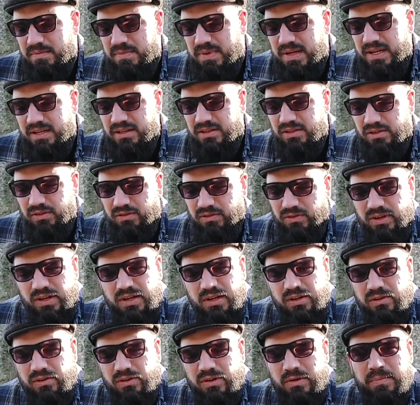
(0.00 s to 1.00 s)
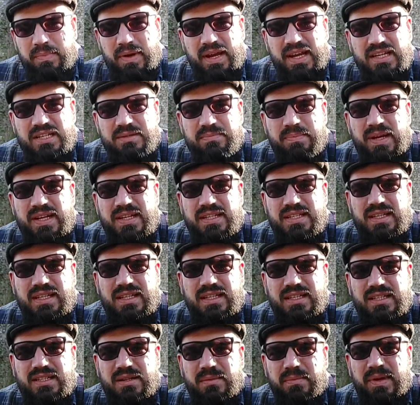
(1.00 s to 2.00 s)
plinth or a base,
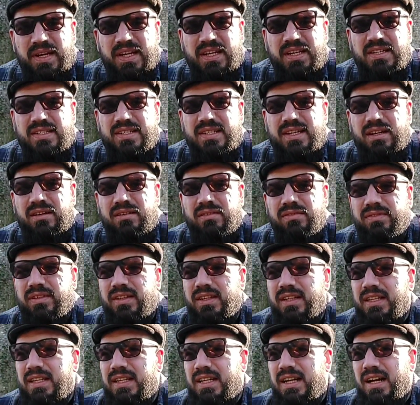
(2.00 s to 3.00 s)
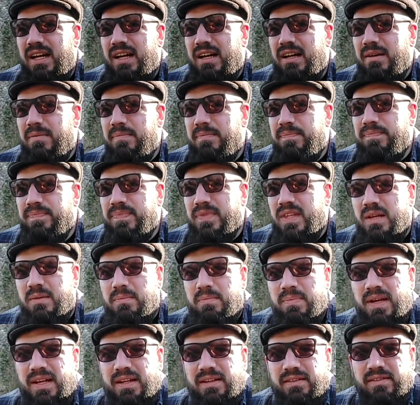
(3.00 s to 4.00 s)
basically. So make yourself a
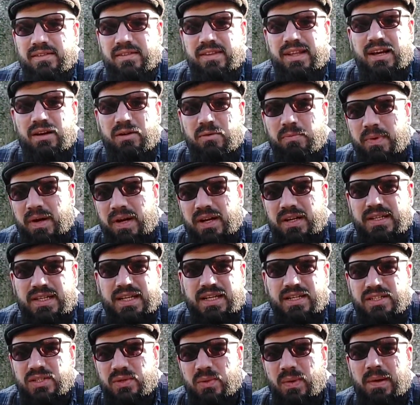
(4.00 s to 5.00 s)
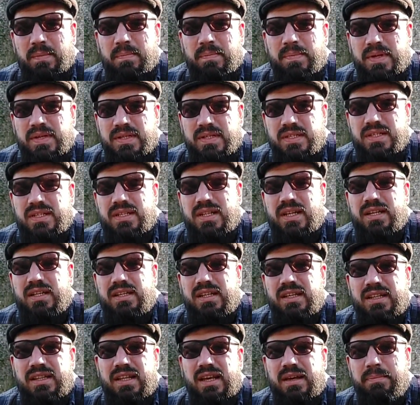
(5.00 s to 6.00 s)
plinth that will burn down to embers, and
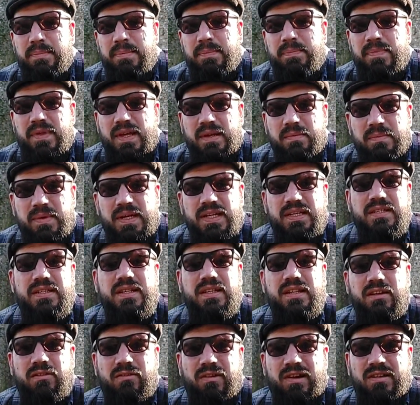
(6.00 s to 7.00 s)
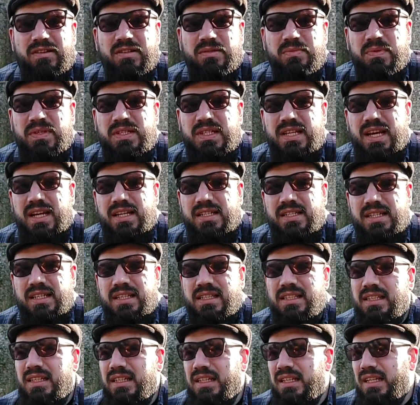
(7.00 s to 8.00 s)
then that means that the ground's protected.